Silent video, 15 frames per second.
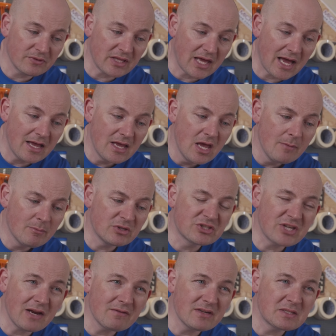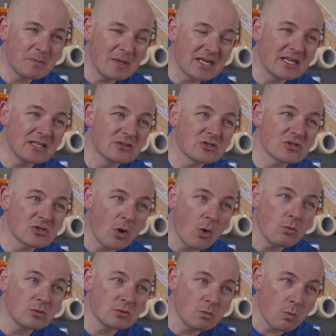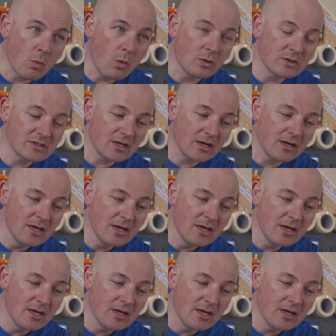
that, but generally speaking, salt water.